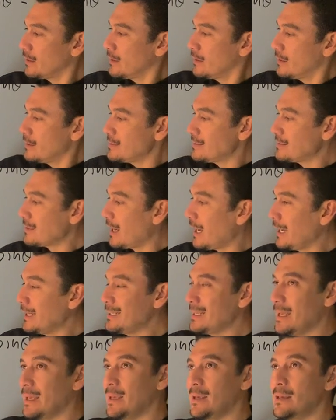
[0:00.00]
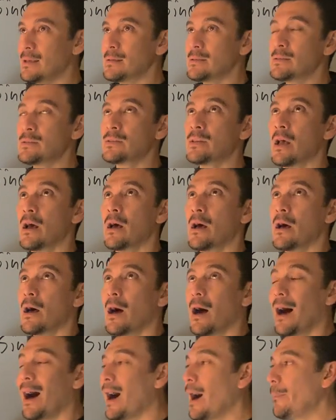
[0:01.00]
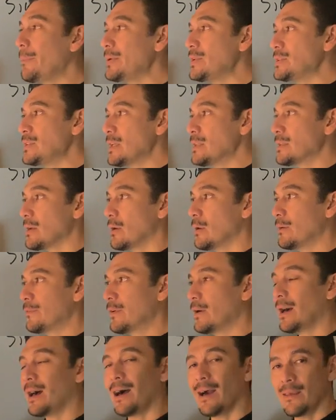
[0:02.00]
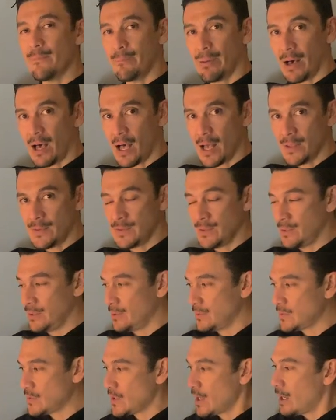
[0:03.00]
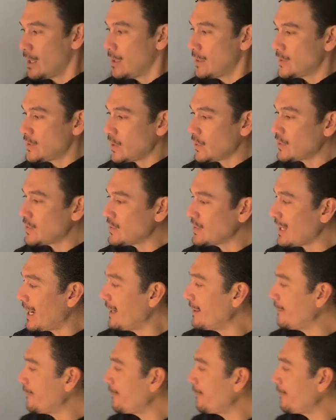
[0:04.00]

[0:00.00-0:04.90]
is opposite over hypotenuse. So sine of